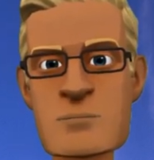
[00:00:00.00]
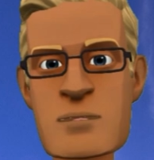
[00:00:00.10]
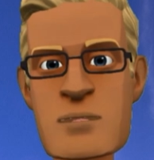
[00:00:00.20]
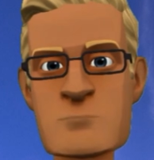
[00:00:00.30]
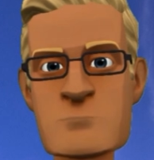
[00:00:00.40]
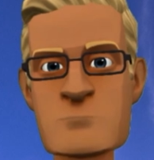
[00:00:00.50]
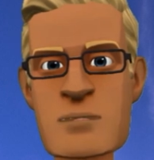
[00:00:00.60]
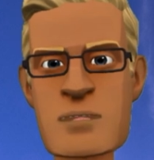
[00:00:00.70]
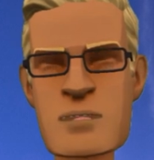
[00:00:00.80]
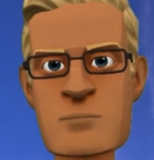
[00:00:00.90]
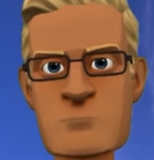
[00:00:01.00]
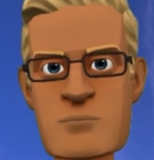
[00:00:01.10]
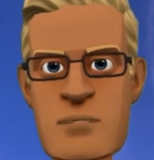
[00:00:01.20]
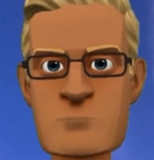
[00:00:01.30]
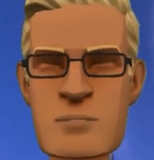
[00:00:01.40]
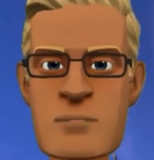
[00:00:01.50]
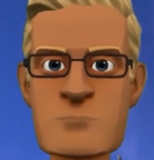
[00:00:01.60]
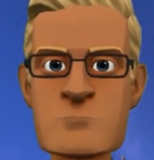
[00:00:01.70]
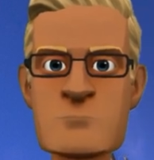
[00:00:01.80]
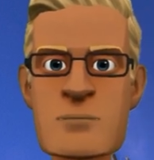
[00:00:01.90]
See, the way we get to
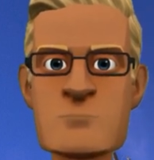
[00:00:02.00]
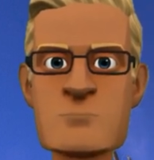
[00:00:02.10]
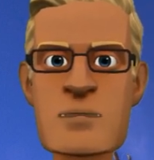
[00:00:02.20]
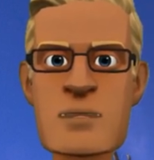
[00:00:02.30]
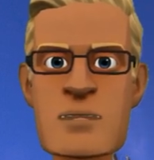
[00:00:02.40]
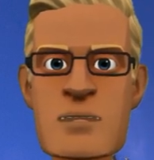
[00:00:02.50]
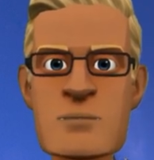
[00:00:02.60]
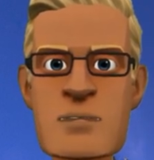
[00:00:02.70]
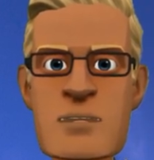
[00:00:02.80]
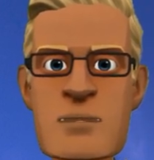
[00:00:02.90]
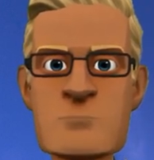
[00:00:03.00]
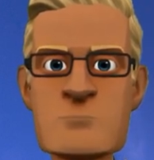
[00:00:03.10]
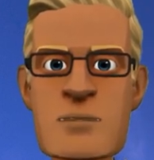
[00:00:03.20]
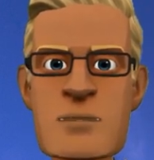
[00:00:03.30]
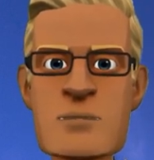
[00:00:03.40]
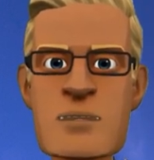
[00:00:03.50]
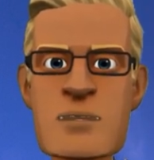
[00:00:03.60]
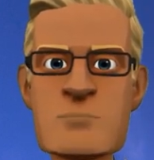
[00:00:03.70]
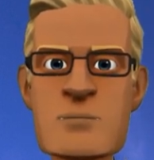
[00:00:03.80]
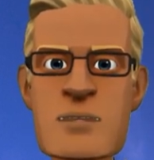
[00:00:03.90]
love Jehovah, not just
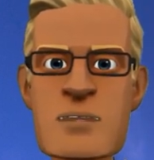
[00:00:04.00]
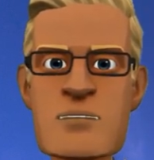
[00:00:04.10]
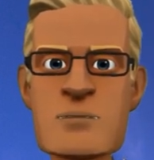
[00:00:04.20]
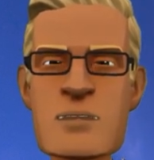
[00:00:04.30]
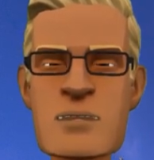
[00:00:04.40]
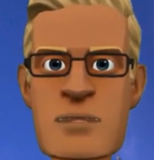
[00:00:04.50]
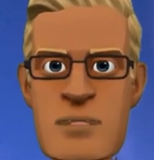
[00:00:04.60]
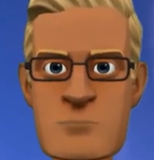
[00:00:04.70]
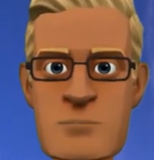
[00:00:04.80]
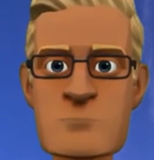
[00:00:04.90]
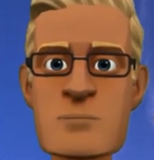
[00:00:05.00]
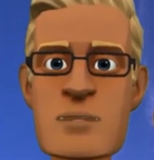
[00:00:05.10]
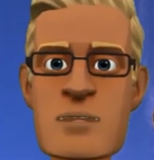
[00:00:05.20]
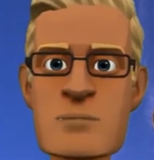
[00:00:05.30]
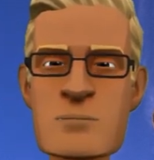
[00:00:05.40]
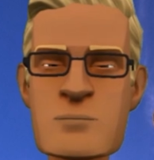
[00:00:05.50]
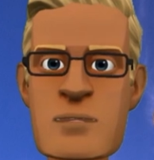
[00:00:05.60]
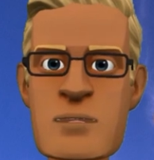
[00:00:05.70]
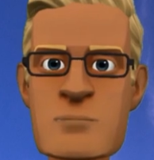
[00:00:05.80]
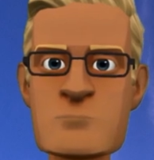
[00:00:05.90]
intellectually, because it's the right thing to do,
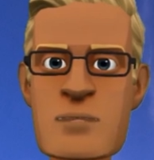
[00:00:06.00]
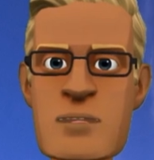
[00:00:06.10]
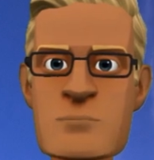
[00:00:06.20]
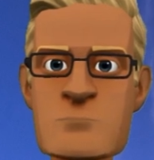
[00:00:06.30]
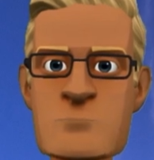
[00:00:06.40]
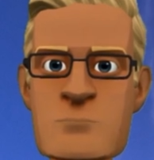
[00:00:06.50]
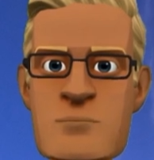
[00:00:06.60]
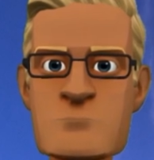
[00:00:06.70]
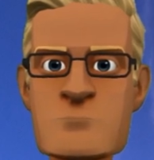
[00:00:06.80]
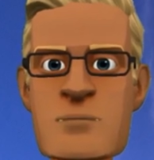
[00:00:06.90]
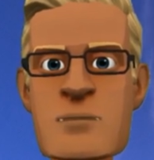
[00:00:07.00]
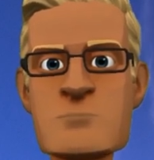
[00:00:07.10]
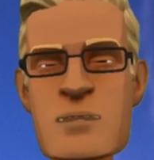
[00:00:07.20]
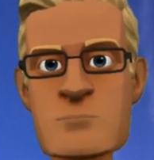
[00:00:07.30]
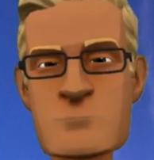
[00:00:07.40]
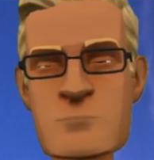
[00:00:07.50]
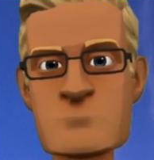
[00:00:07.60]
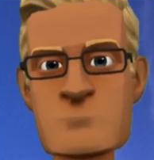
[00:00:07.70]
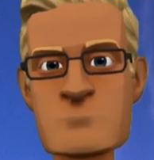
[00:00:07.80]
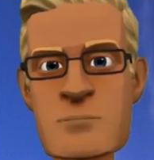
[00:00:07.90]
but because we feel it. We
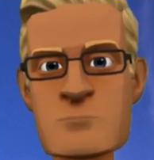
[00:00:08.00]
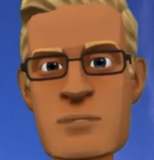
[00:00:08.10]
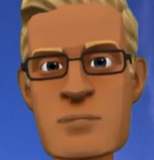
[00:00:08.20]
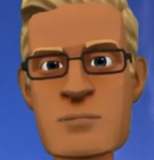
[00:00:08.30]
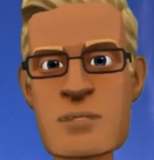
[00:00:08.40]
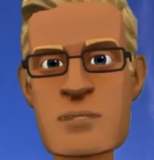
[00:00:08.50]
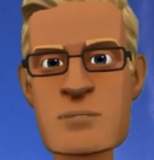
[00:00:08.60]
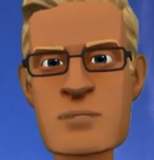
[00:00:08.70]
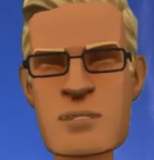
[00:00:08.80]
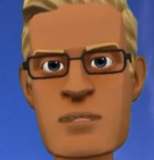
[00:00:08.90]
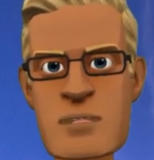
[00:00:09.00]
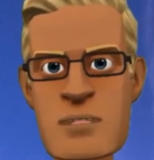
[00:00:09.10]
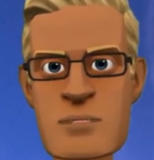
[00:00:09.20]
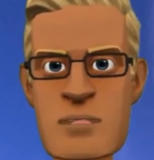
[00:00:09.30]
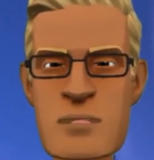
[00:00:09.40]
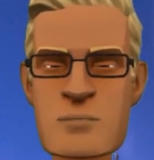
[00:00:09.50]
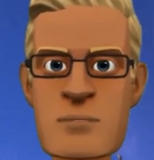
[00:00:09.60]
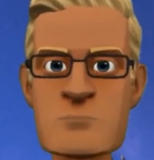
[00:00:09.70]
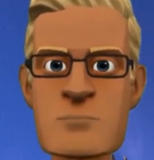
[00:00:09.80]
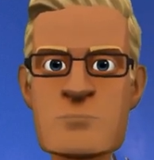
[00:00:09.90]
love him and his person and his
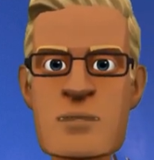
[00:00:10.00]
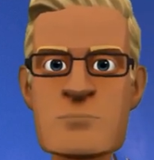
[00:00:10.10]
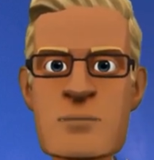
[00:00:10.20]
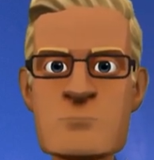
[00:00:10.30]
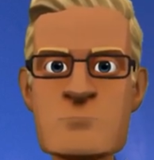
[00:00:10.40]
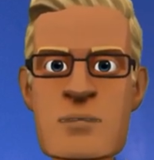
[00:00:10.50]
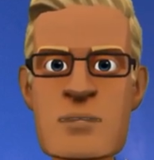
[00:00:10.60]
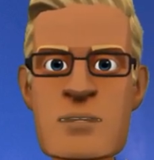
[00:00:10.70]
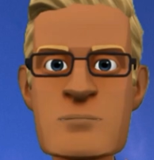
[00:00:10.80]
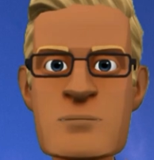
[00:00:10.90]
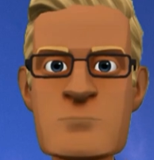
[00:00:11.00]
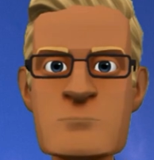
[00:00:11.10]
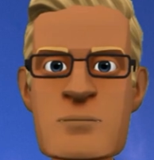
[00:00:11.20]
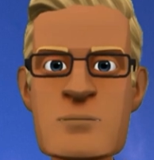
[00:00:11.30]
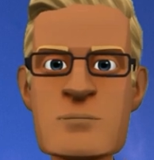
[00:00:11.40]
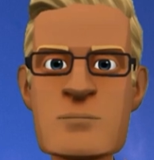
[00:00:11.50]
personality is by getting to know him.